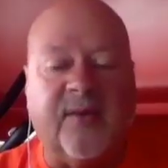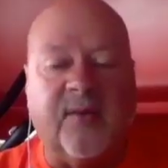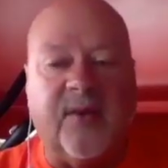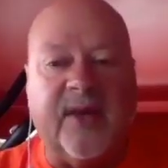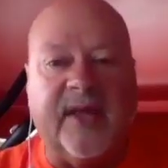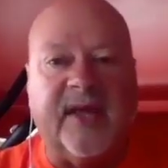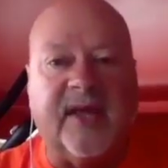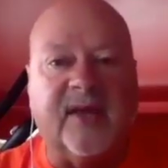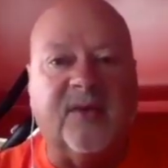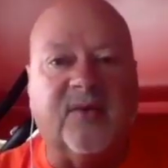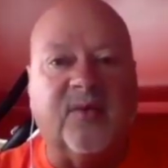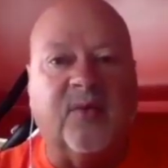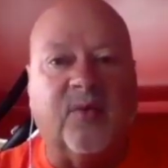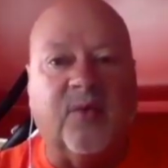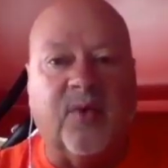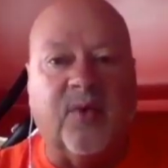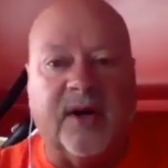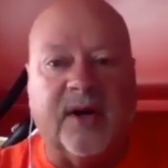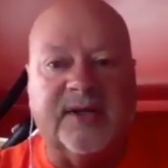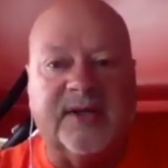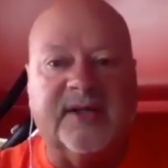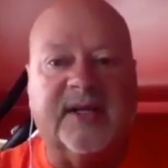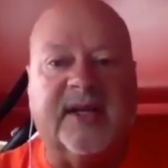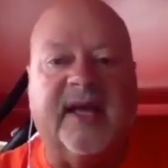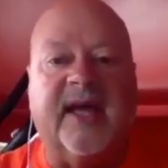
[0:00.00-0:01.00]
we can
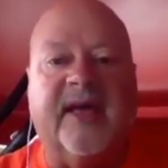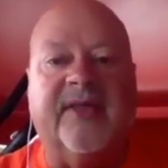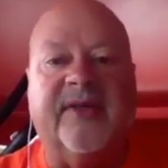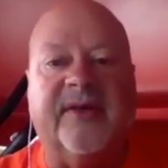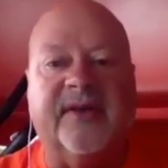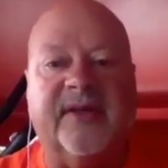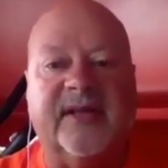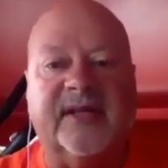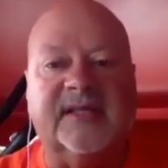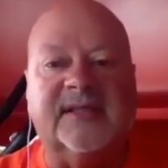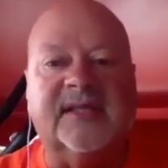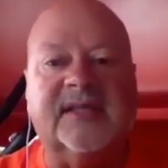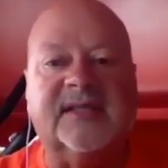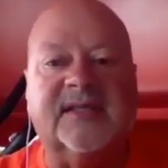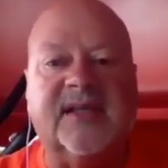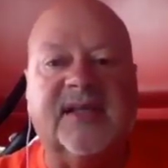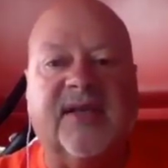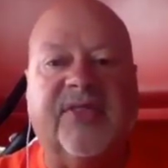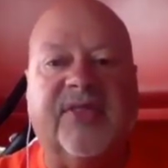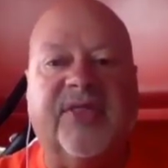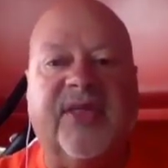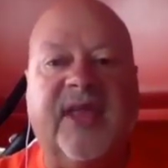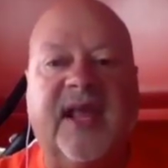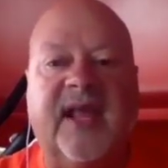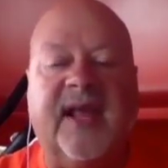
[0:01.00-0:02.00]
work together. And this is
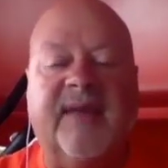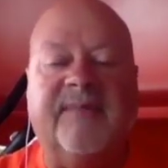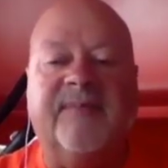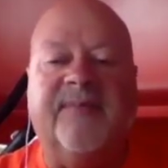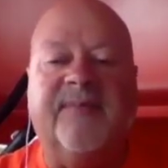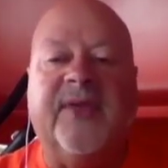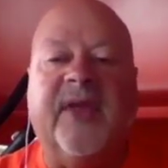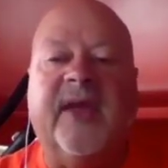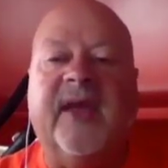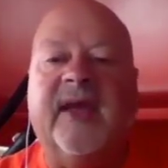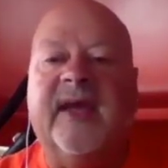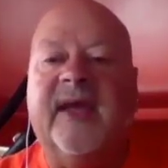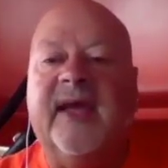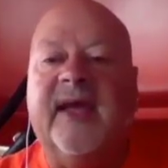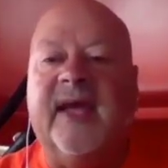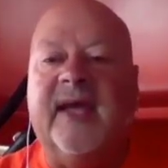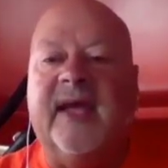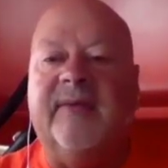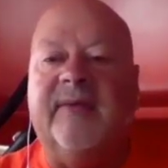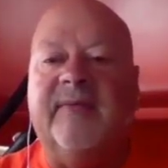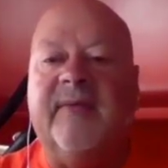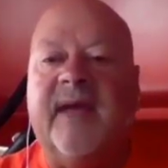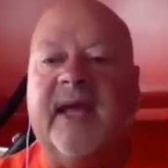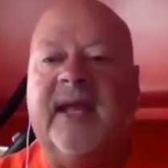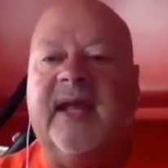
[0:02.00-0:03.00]
a theme
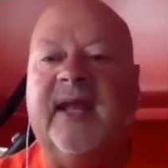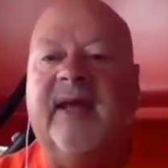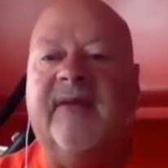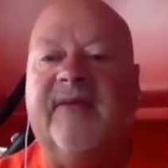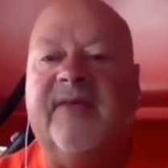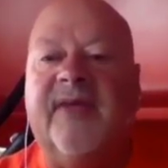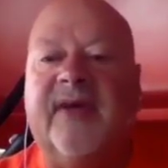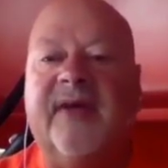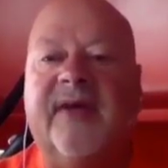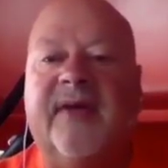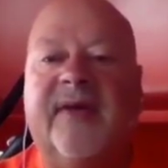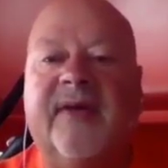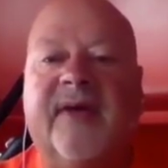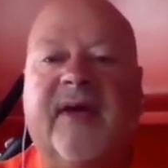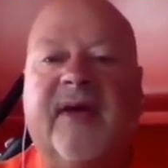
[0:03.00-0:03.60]
in many of the